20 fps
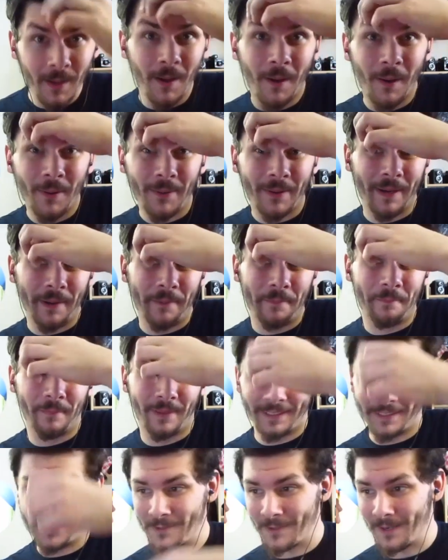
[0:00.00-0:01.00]
Okay,
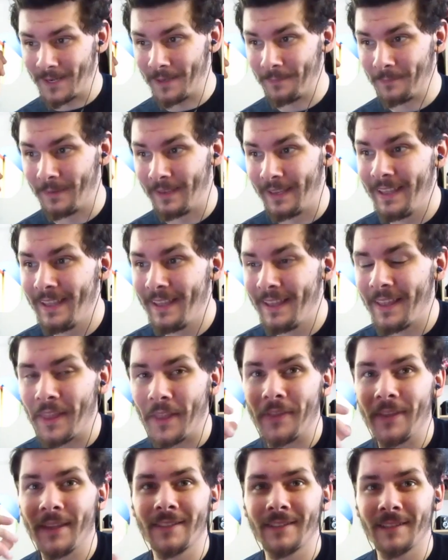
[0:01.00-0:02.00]
let's try.
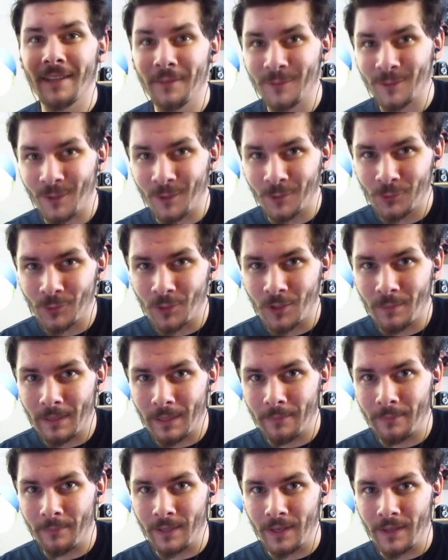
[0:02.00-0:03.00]
The thing is, I have to control
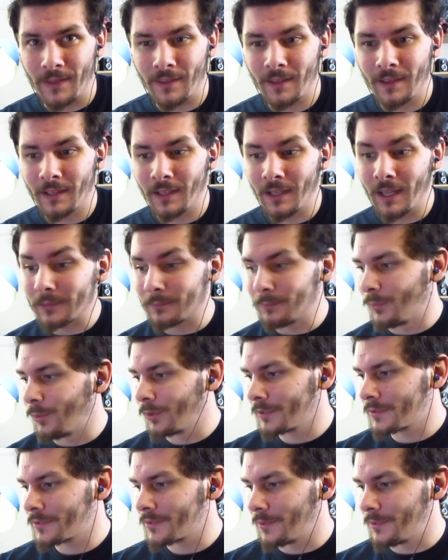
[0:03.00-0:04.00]
my breathing a lot
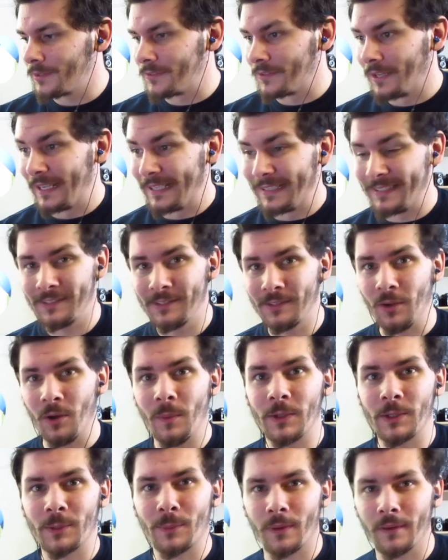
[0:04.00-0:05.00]
more, so it's it's so
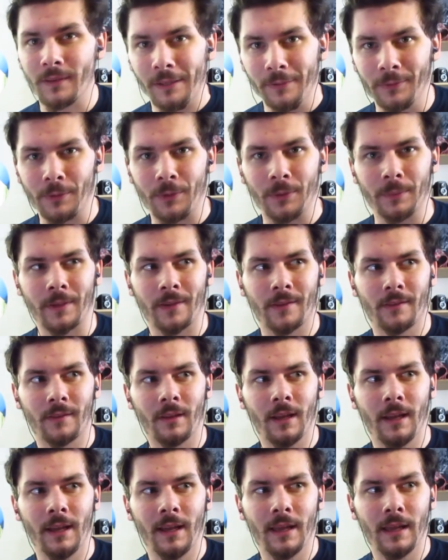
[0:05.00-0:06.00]
much more difficult because
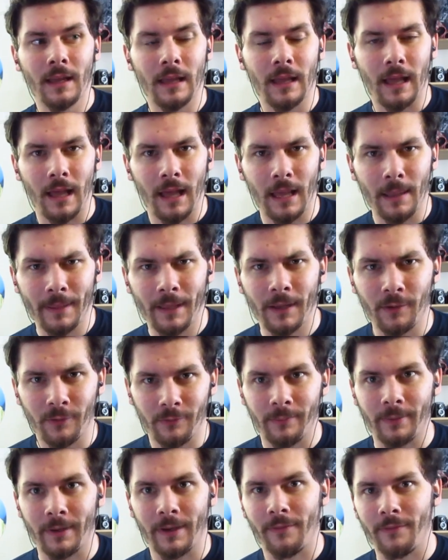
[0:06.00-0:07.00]
I'm out
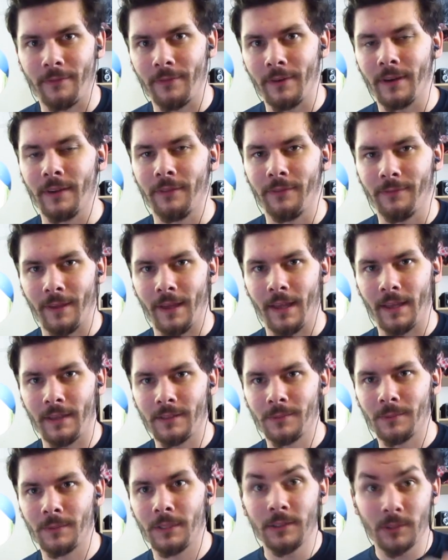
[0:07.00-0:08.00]
of breath very
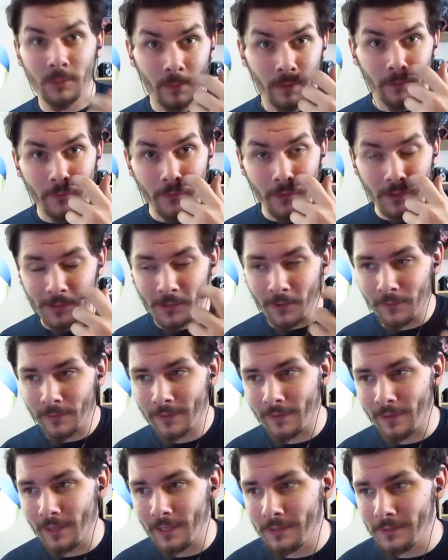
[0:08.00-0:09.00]
fast when I do my voiceover
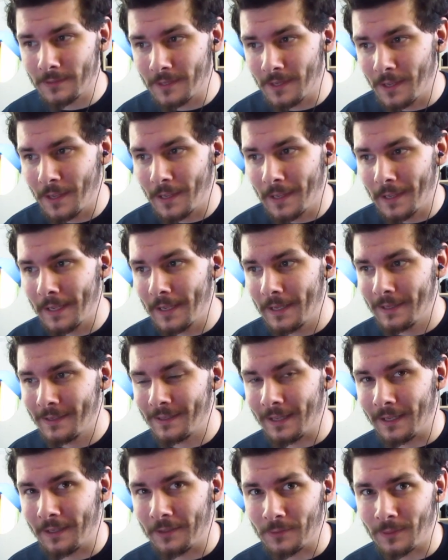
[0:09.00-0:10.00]
things.
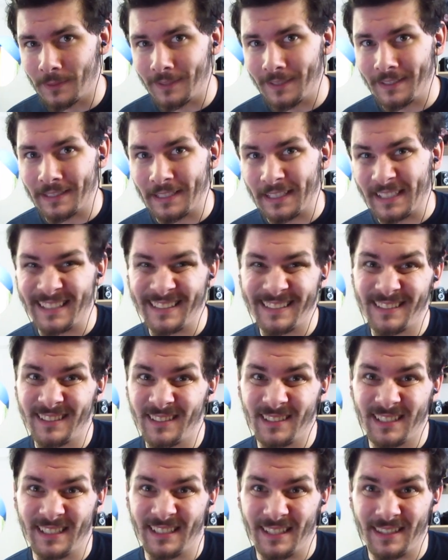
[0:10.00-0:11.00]
So I take like
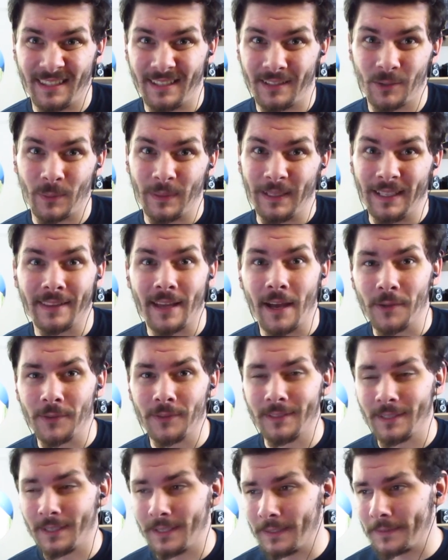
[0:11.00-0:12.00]
twenty
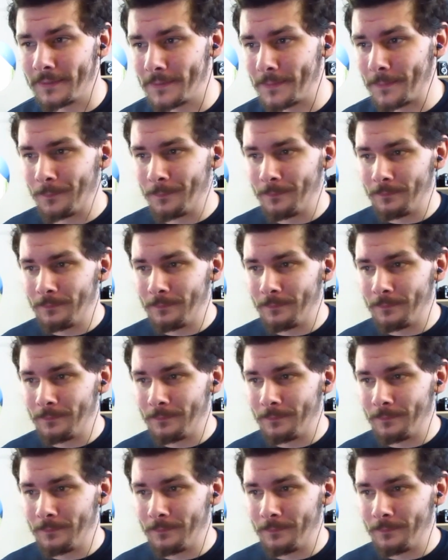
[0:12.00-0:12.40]
thousand takes.